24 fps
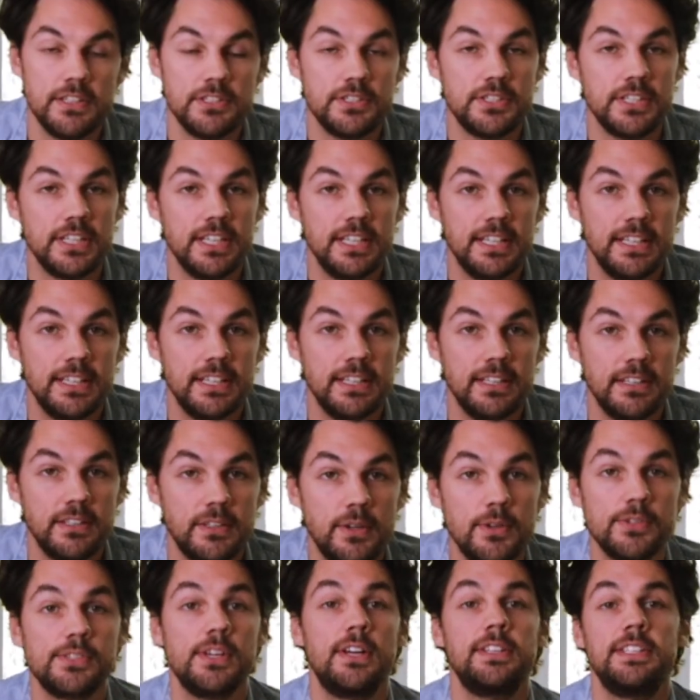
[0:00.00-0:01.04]
She
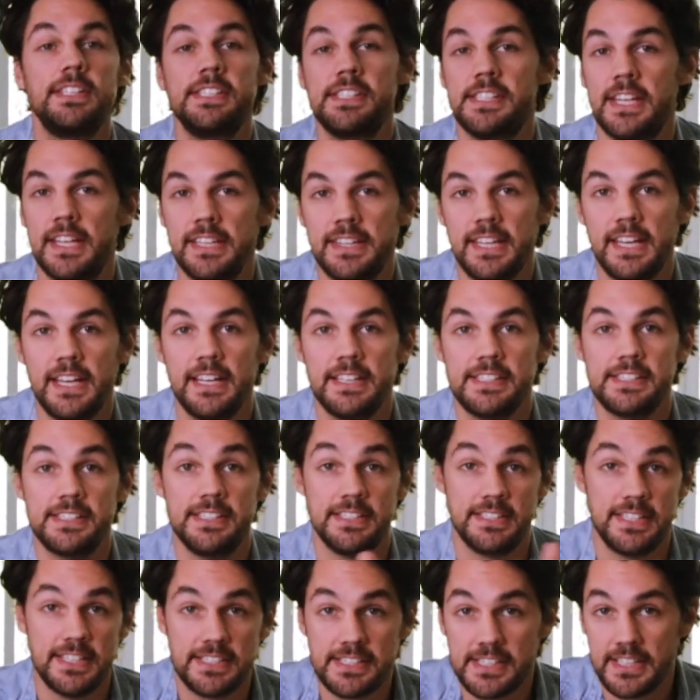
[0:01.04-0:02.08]
goes on to state that
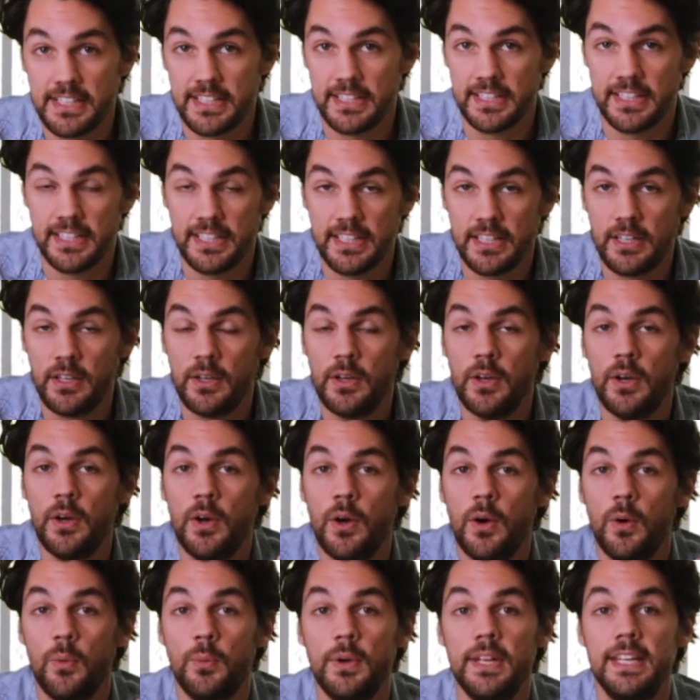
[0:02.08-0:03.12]
statistically,
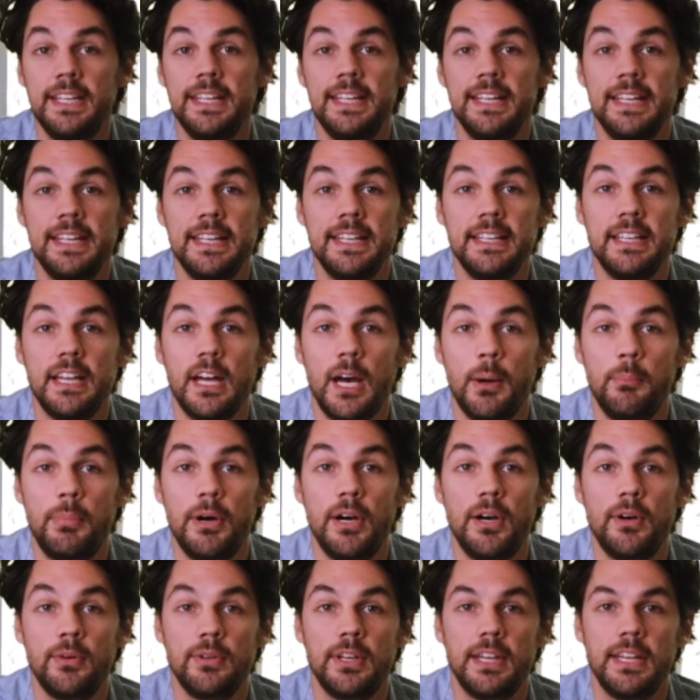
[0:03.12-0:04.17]
we need
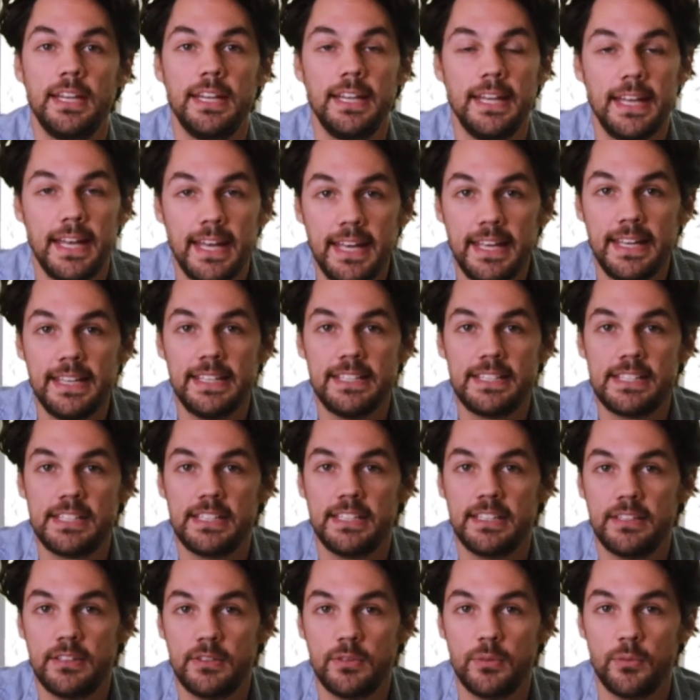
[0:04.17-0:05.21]
about 8
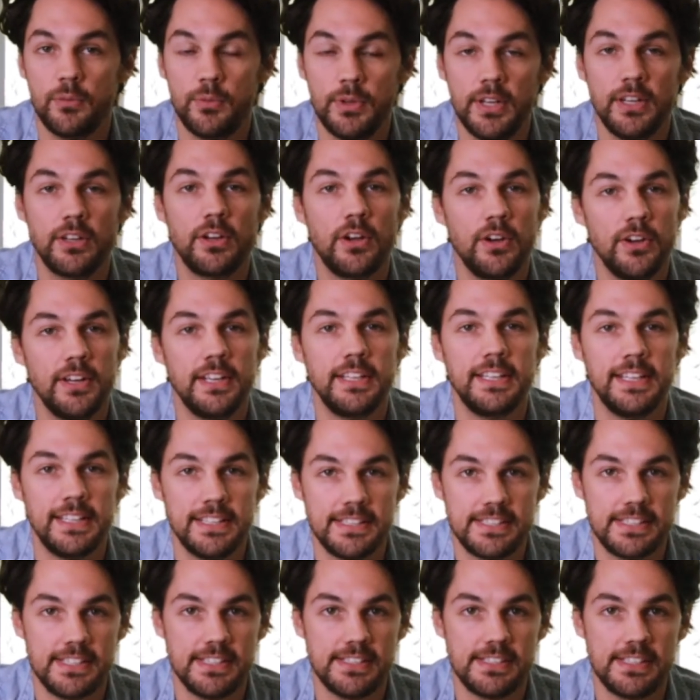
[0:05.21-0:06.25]
reoccurring
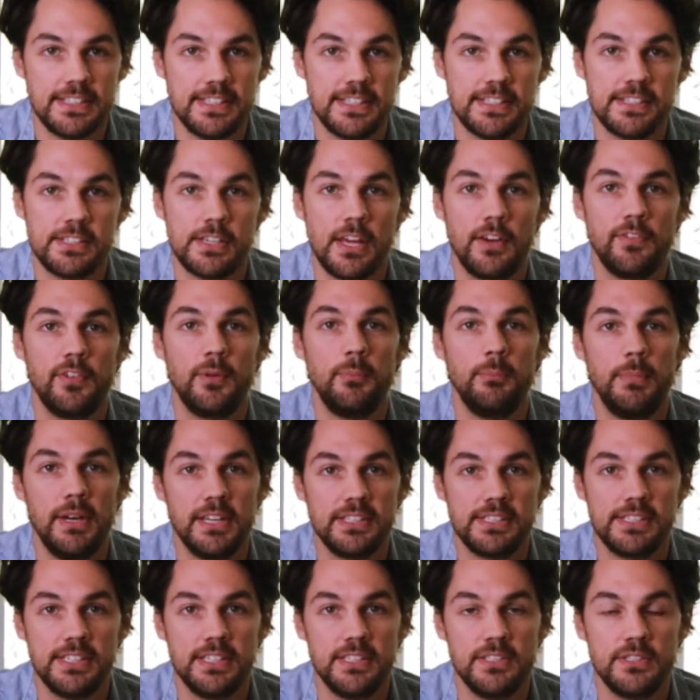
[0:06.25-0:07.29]
instances of a
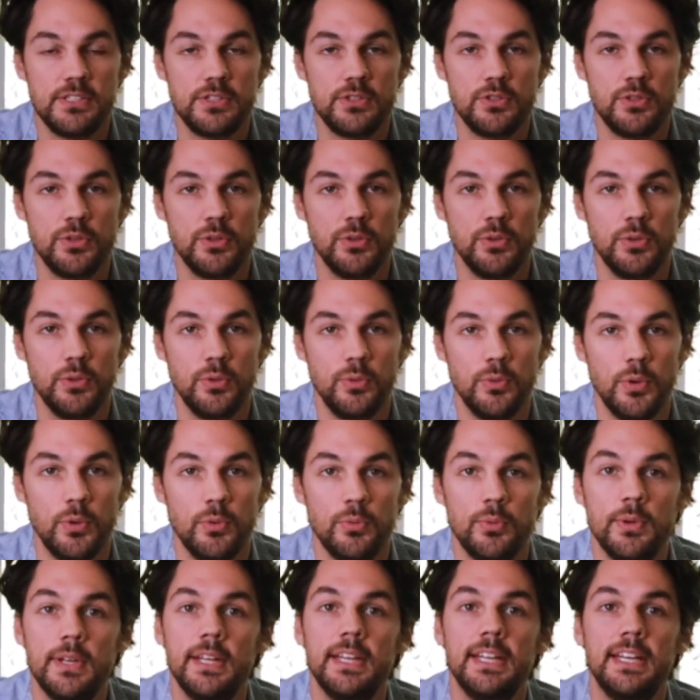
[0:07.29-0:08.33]
message to
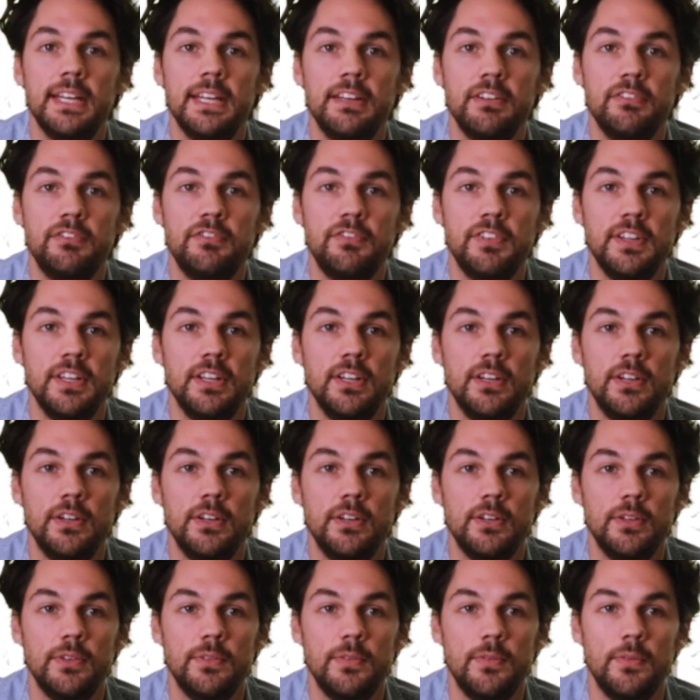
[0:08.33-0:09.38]
really
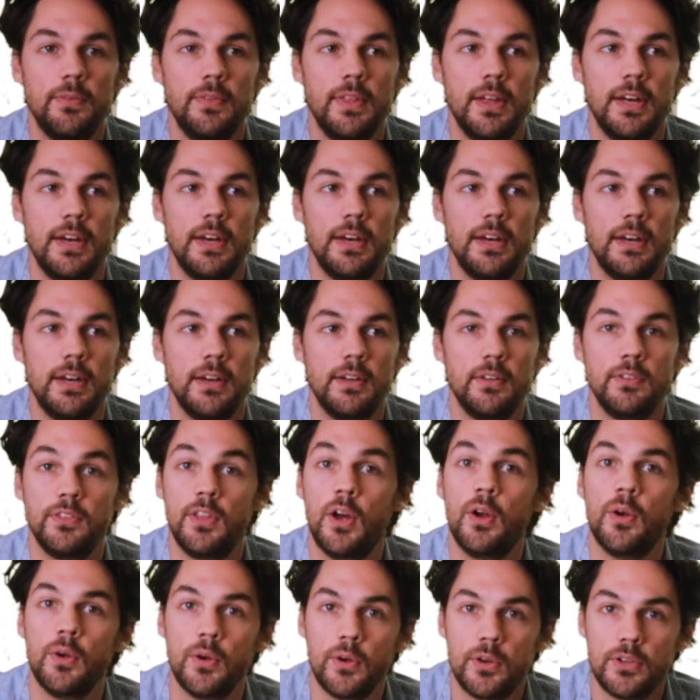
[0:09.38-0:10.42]
feel
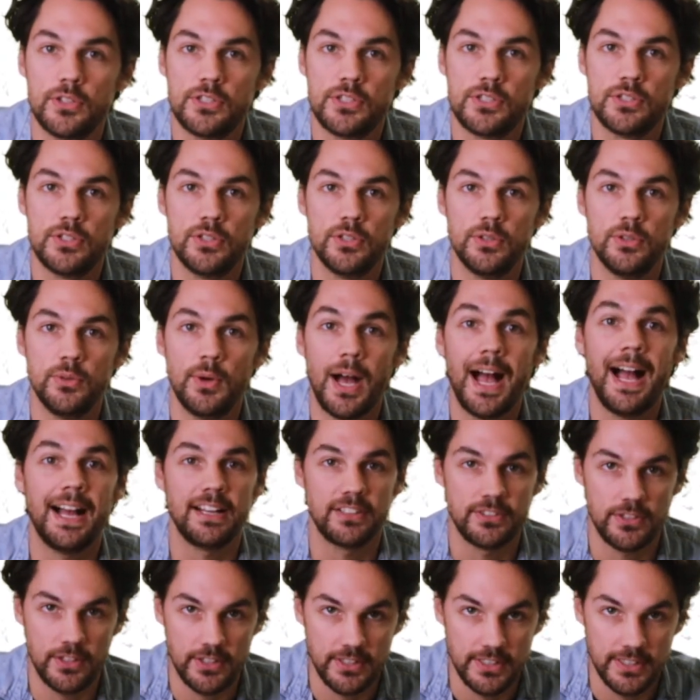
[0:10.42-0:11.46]
the urge to
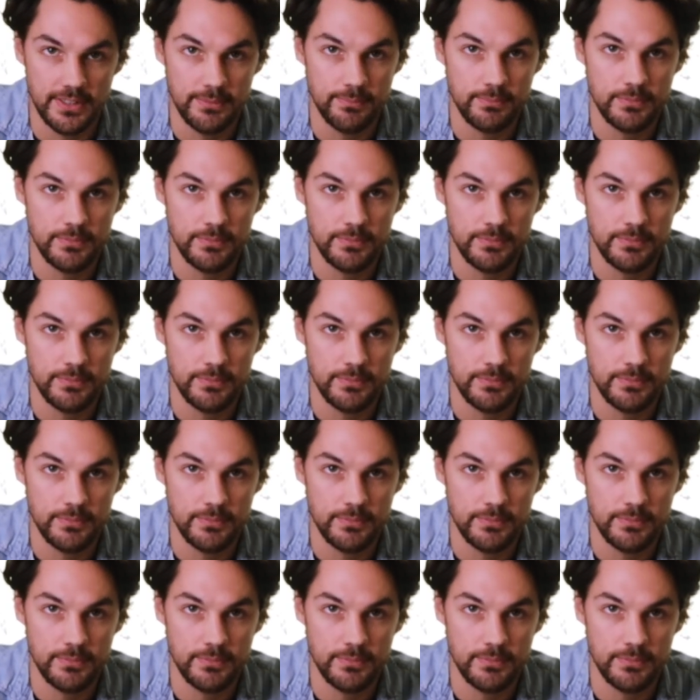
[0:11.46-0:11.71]
act on it.